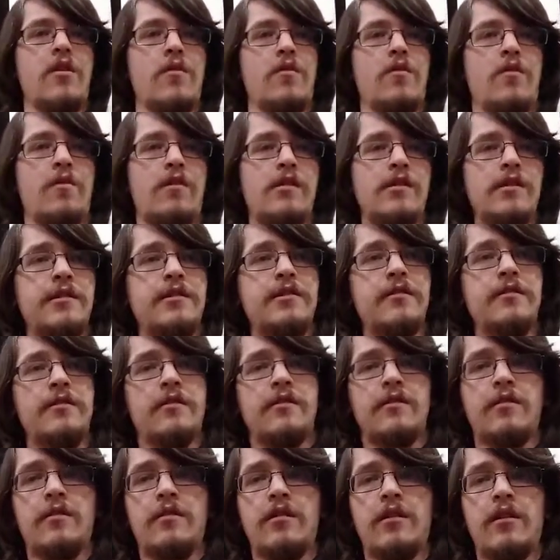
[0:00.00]
1,
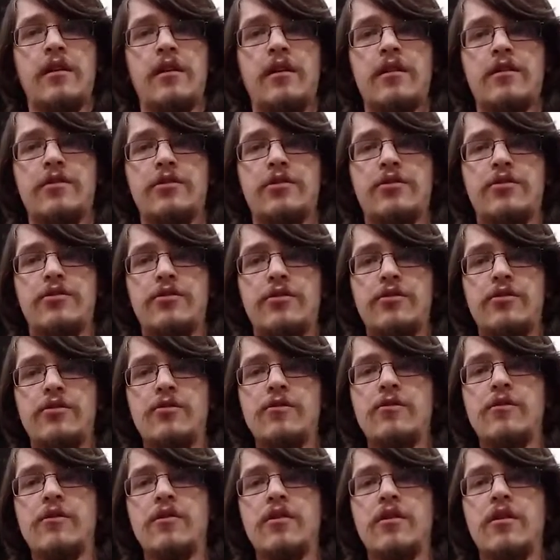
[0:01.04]

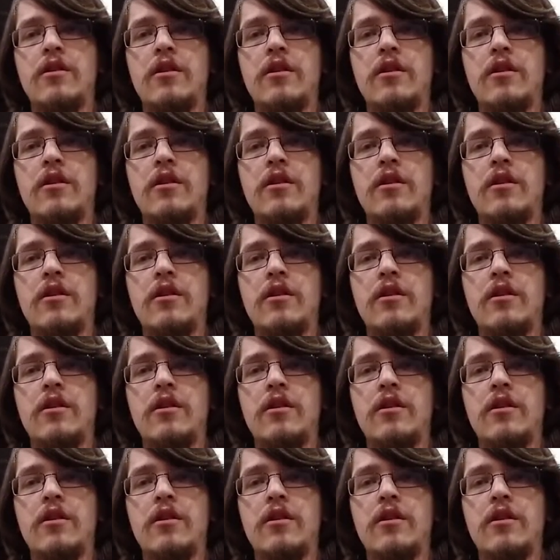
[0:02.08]
2,